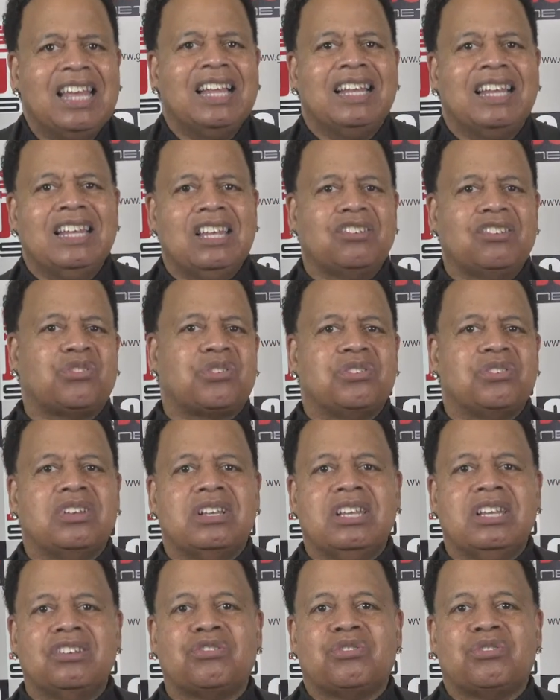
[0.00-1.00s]
Let's
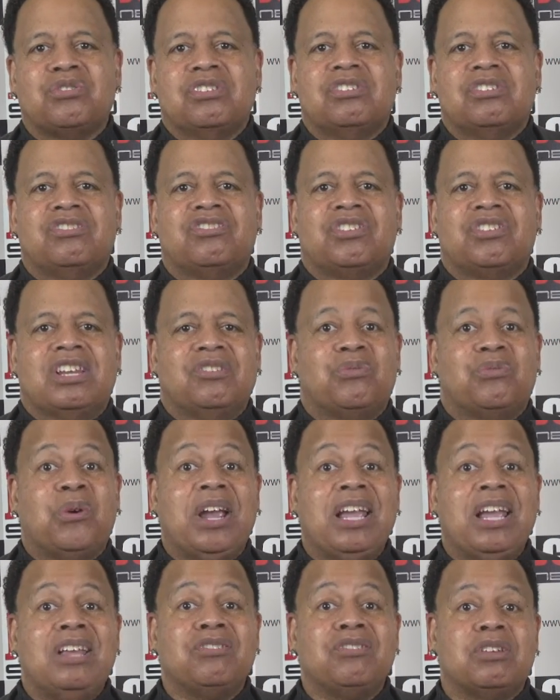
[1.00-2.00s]

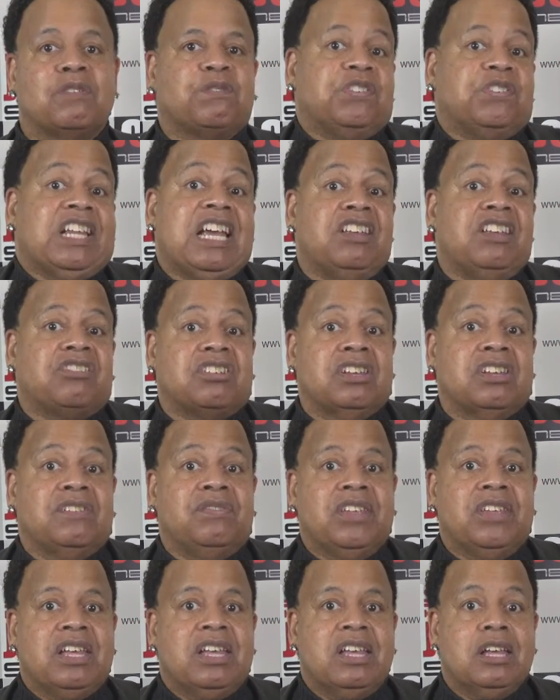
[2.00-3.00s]
raise
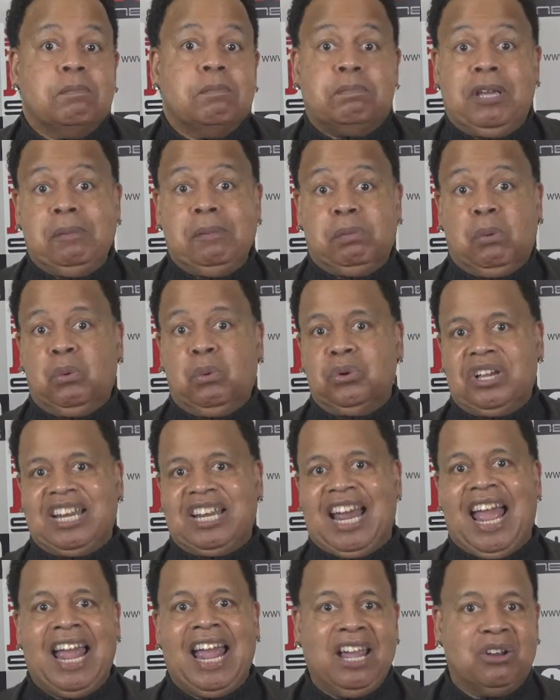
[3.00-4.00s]
inflation. People will get
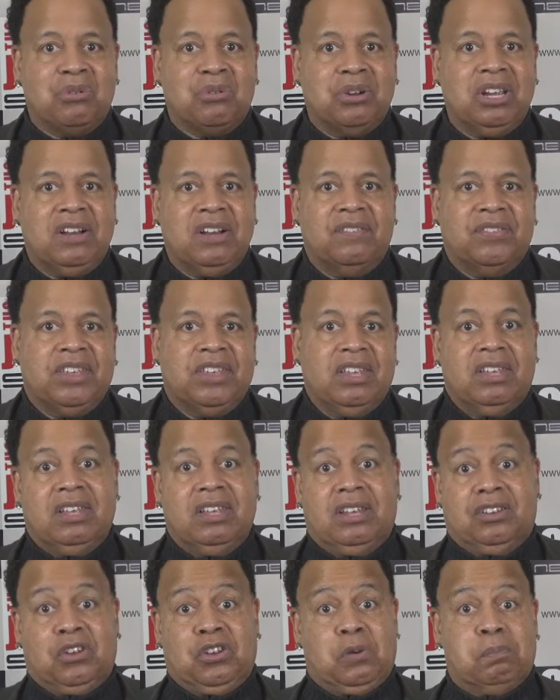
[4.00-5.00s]
angry.
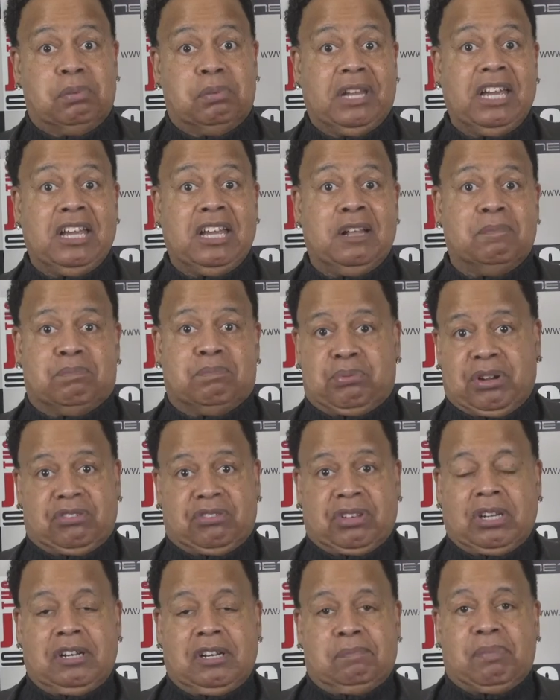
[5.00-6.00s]
They'll blame
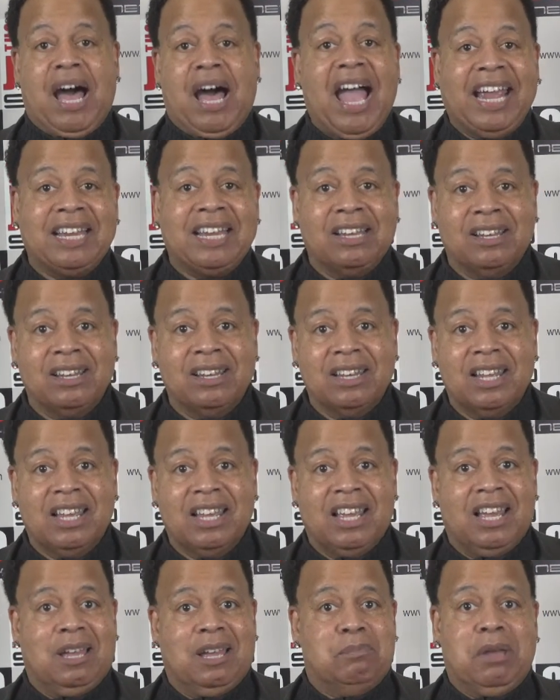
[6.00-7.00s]
President Biden,
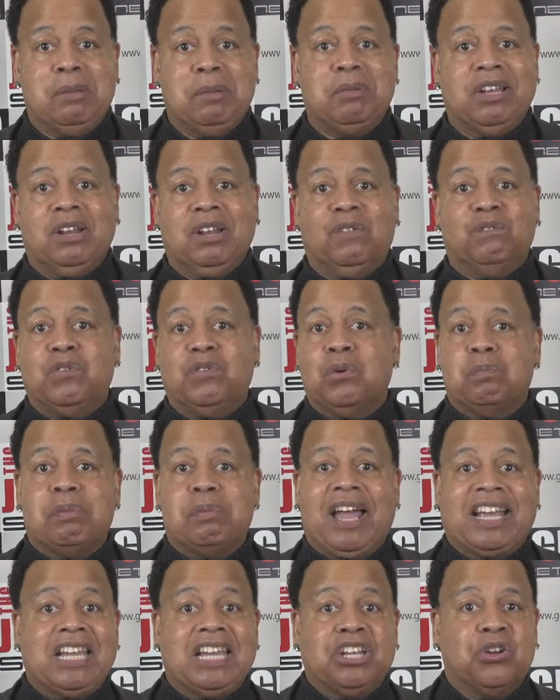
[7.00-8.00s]
and maybe they'll vote
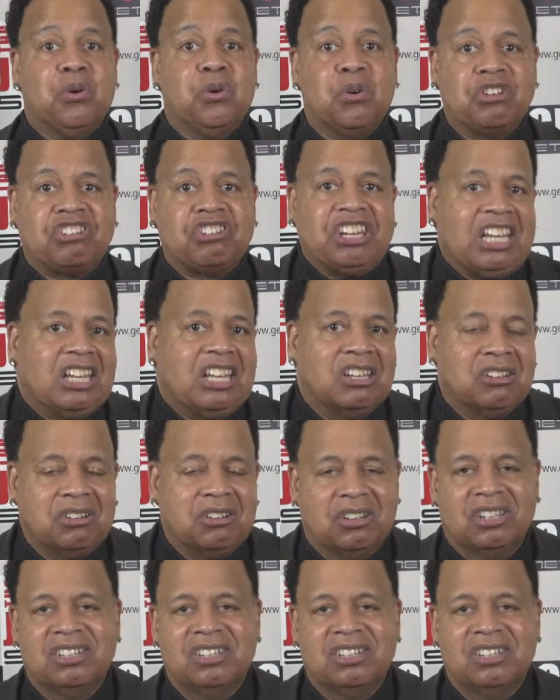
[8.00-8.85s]
back in Orange Hitler.